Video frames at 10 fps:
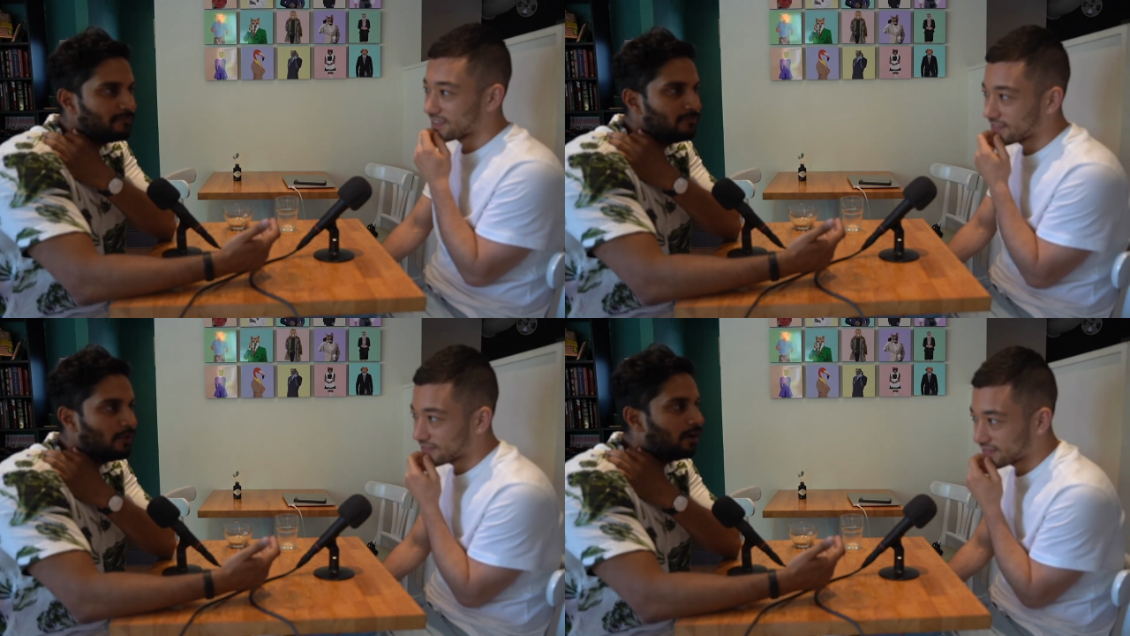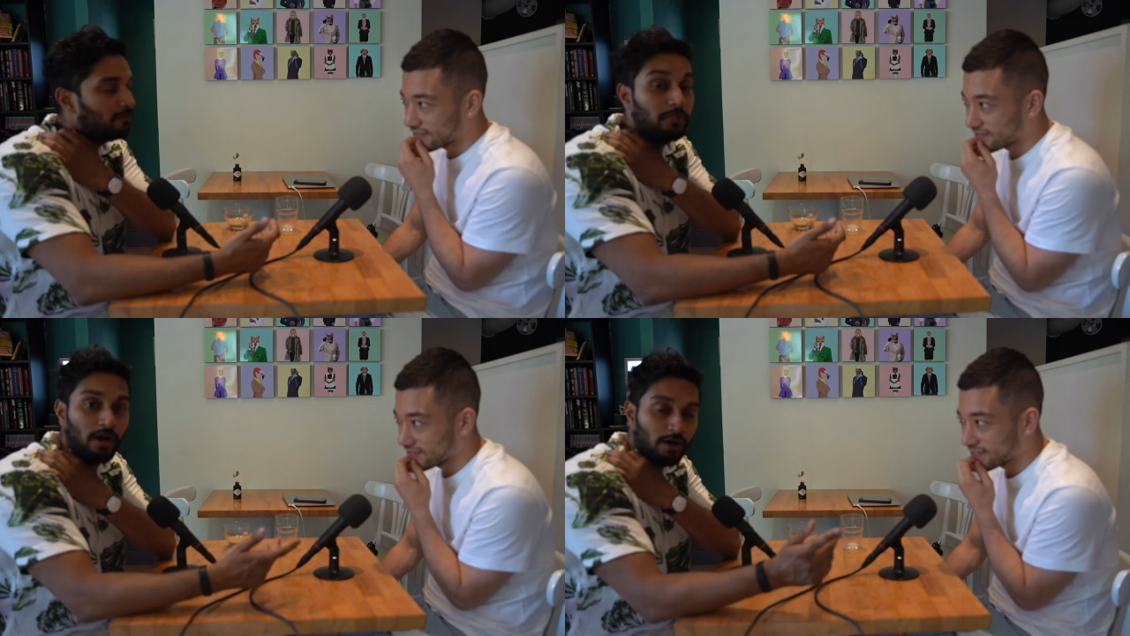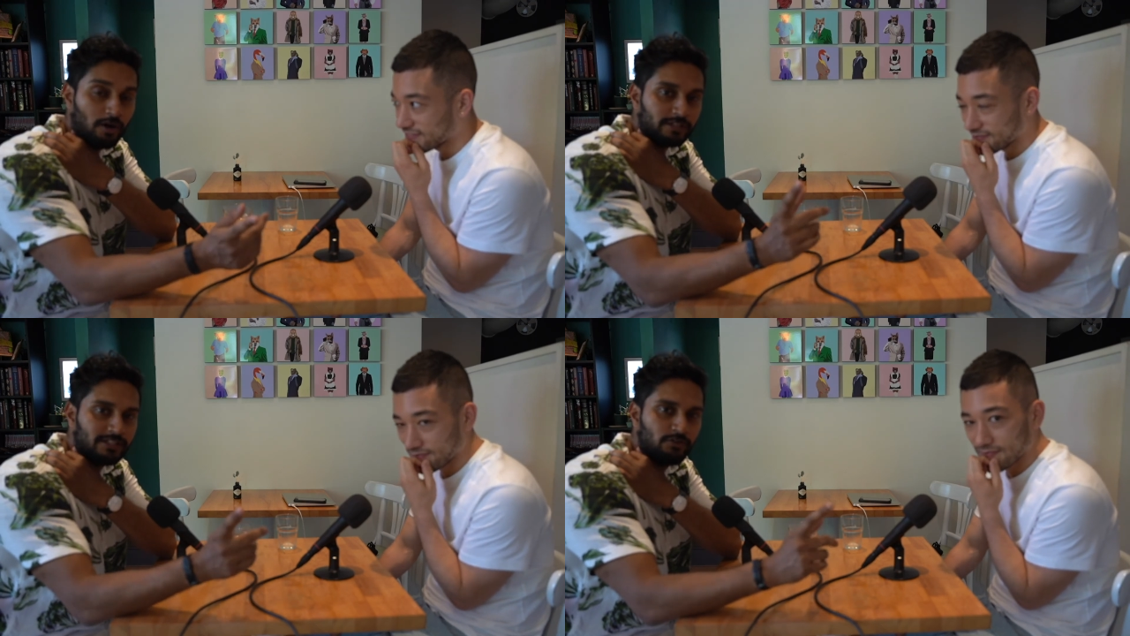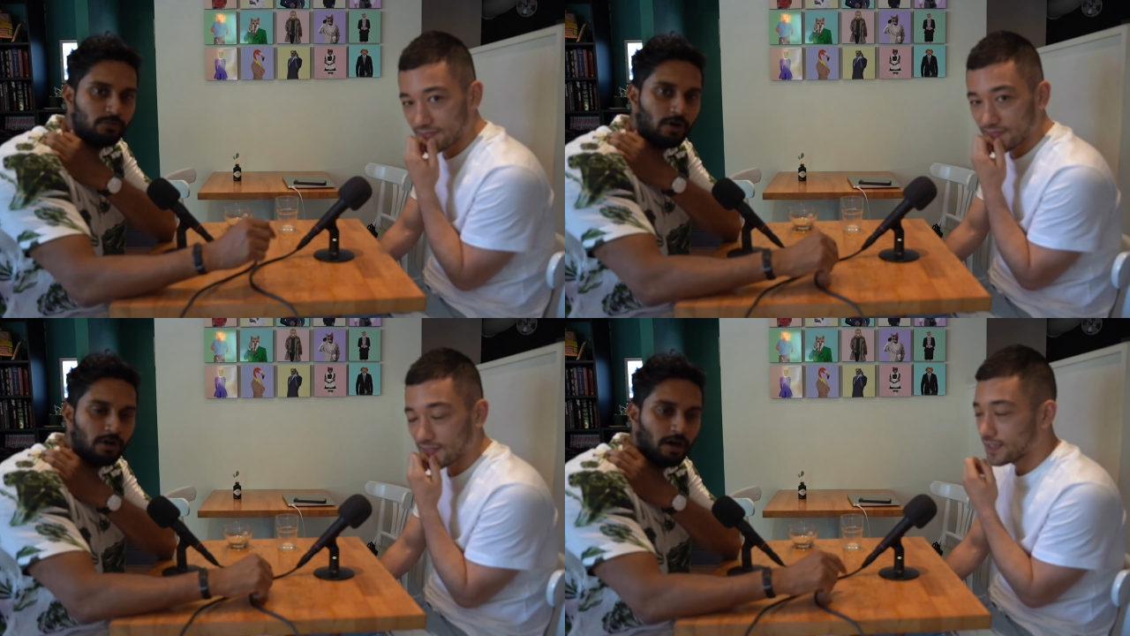Speaker 1: No, but I'll, I'll tell
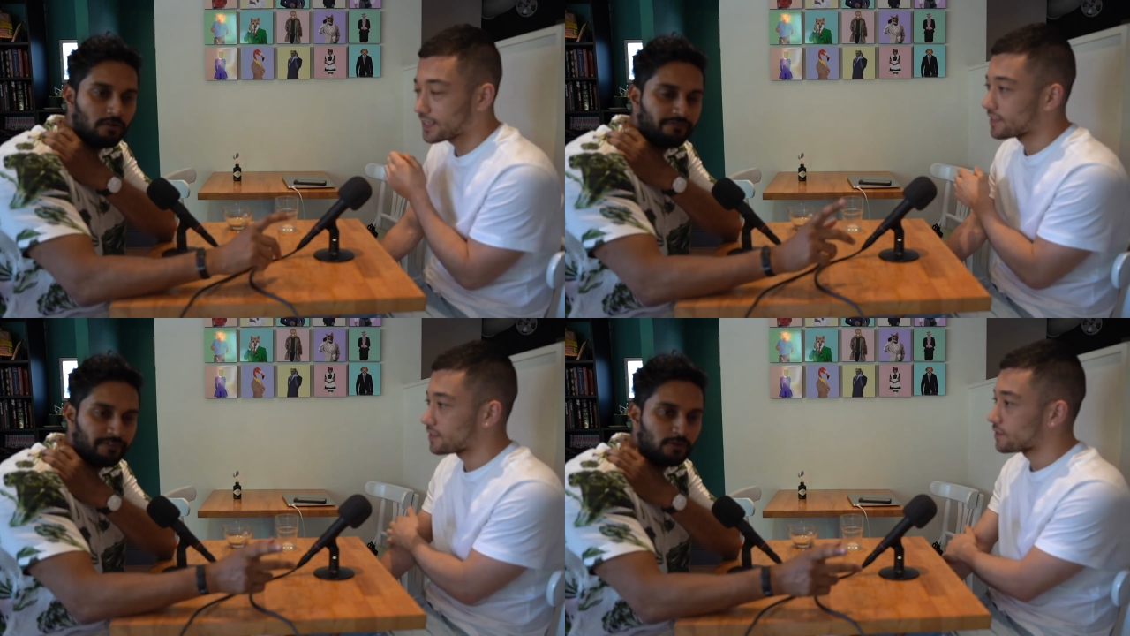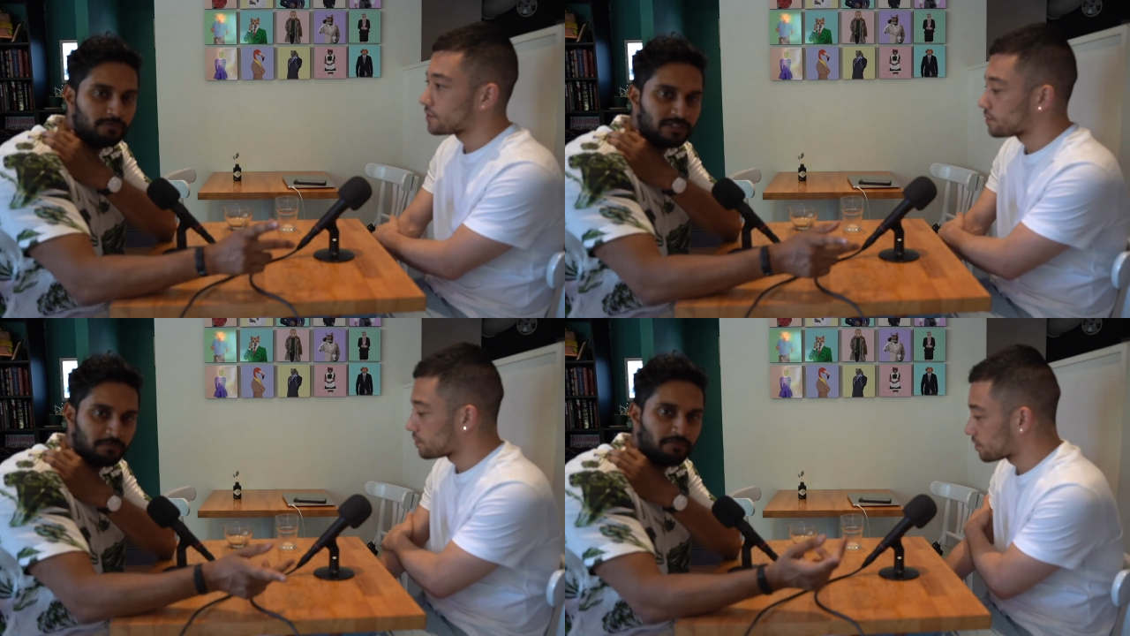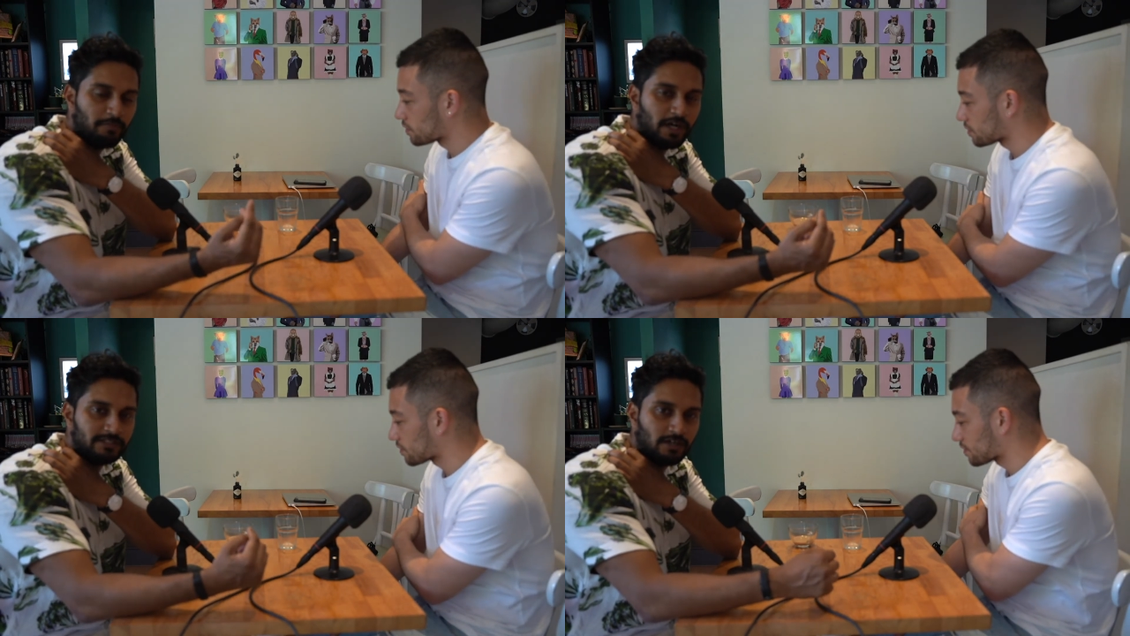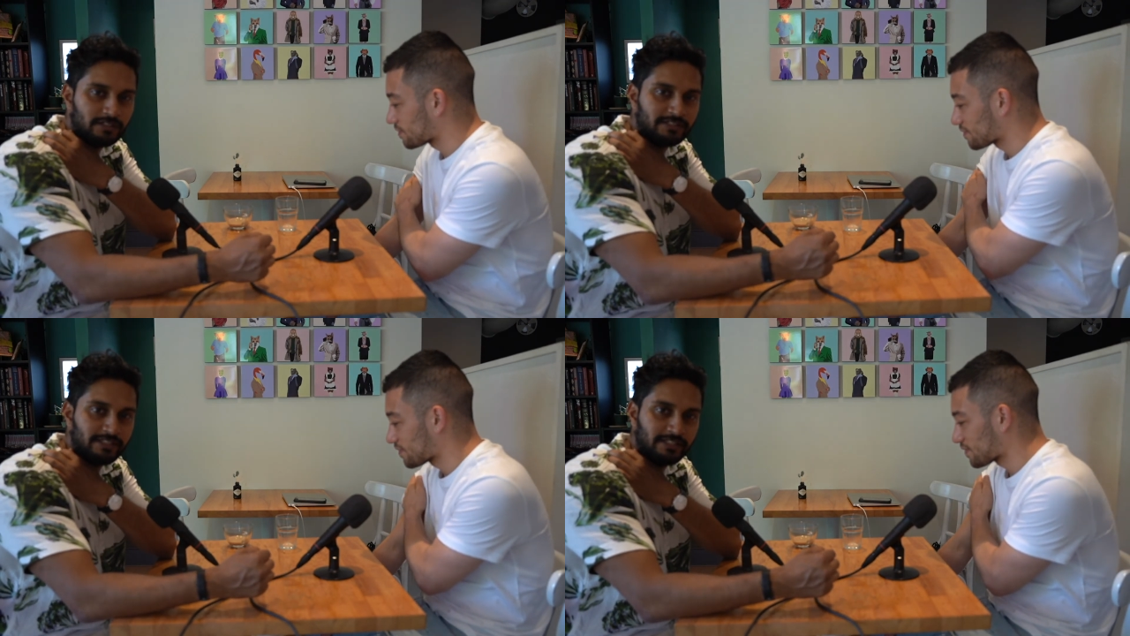you what. I'll film some of my
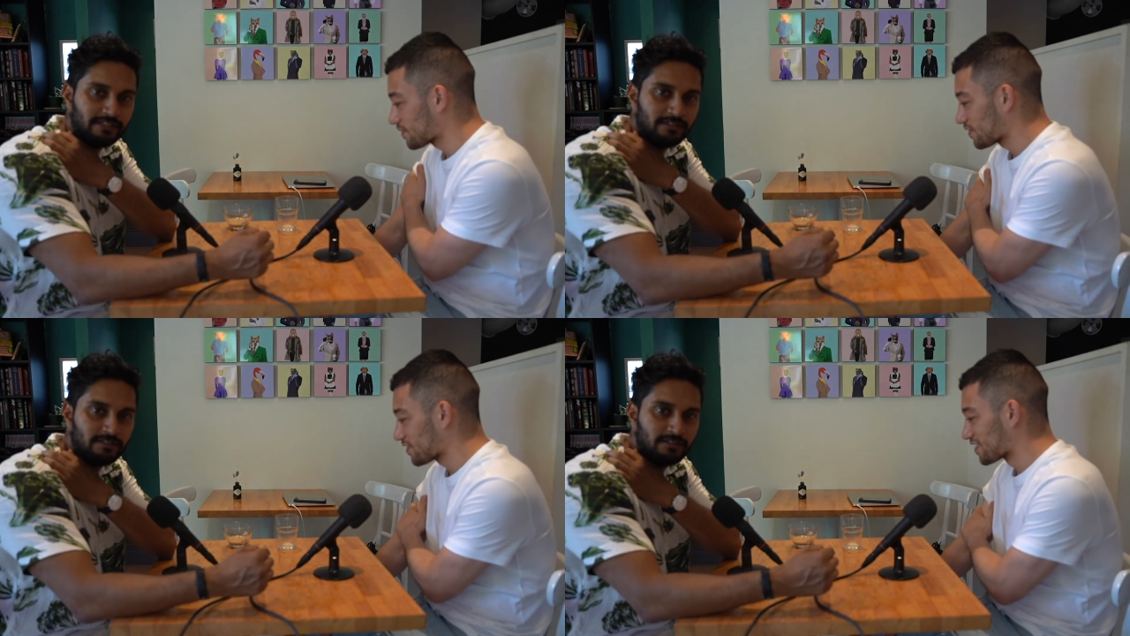dancing